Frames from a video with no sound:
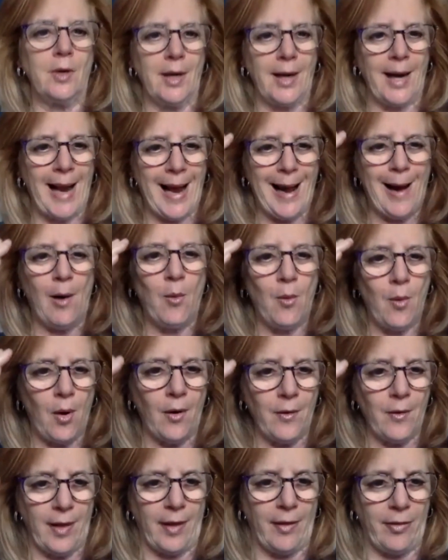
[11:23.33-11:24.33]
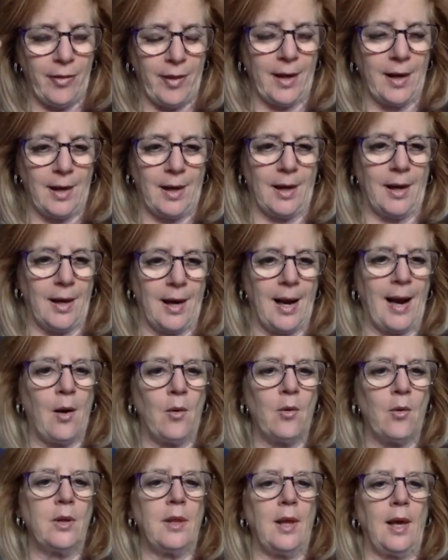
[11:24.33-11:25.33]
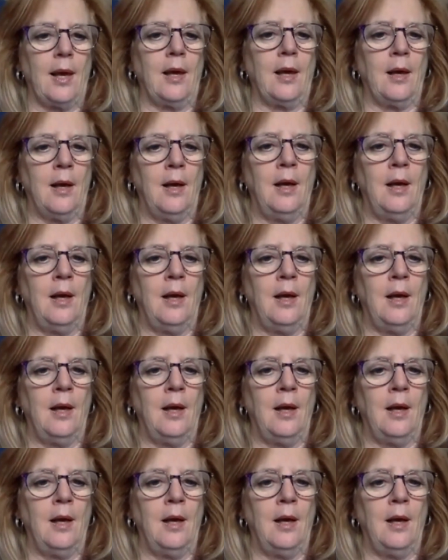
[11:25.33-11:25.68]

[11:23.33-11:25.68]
and how are they thinking, and how are they